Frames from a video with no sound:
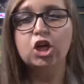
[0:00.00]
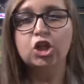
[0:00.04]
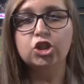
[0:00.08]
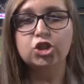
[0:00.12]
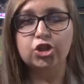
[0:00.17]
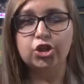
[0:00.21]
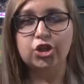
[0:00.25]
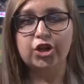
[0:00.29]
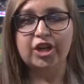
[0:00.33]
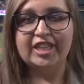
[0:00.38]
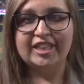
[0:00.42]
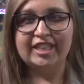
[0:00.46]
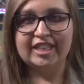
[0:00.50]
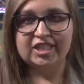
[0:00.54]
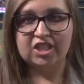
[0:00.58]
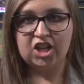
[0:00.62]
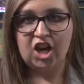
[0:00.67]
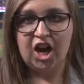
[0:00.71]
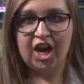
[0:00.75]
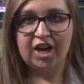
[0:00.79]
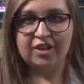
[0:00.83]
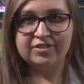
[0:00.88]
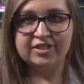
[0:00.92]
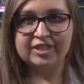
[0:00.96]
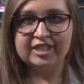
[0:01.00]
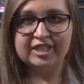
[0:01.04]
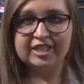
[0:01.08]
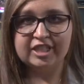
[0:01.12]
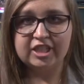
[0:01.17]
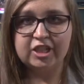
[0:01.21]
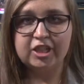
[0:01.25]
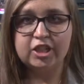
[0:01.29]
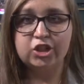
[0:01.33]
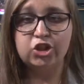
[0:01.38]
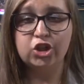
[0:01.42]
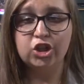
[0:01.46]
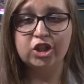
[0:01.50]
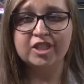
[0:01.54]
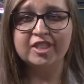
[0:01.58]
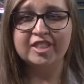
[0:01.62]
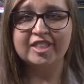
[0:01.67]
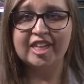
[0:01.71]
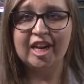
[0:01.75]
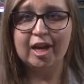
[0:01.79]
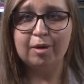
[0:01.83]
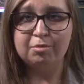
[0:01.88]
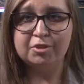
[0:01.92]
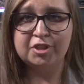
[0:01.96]
During this offseason, he took
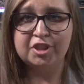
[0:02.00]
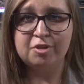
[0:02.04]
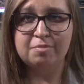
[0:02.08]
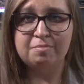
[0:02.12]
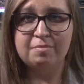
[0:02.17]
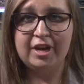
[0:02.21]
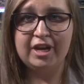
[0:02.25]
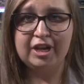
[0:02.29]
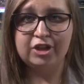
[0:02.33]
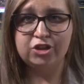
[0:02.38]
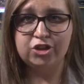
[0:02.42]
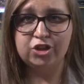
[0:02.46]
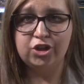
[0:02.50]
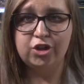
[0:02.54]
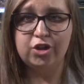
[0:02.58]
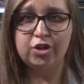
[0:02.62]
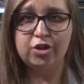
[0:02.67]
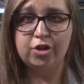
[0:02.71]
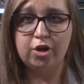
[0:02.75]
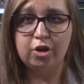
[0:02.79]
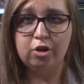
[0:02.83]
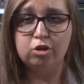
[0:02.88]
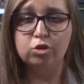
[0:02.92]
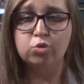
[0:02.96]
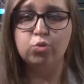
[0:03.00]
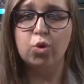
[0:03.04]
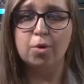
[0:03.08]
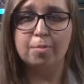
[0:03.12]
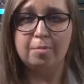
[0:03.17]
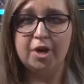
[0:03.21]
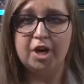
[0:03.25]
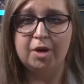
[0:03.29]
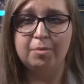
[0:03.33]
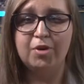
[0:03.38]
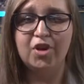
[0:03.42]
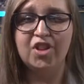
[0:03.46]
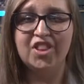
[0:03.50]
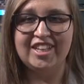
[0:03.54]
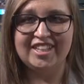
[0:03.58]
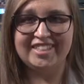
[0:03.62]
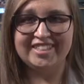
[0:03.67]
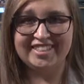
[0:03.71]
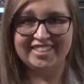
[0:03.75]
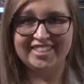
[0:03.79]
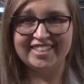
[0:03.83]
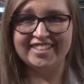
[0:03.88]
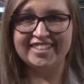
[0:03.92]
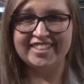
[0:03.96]
steps to make sure those were minimal this
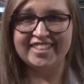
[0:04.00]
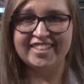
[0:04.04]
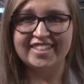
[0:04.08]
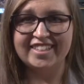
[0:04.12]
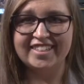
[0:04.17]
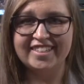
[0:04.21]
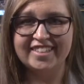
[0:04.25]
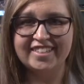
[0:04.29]
season.